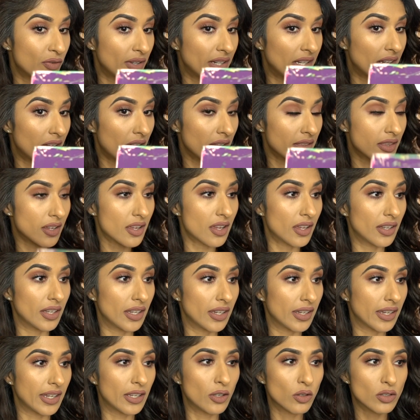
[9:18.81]
I really like the
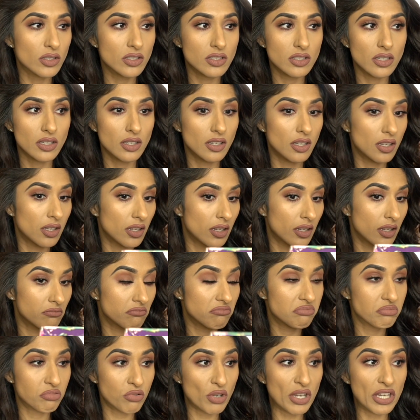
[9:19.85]
colour. It looks
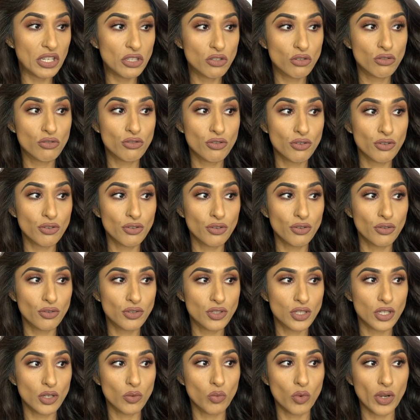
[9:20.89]
pretty true
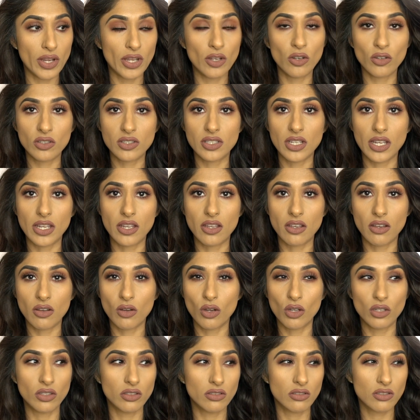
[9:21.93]
to what it looks like
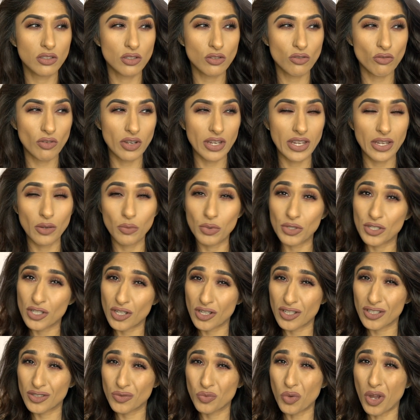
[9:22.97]
on screen, which
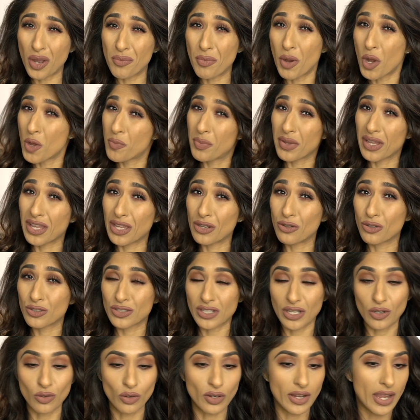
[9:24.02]
is what I'm hoping it
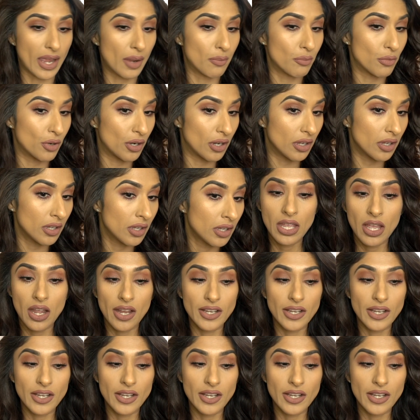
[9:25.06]
looks like on camera.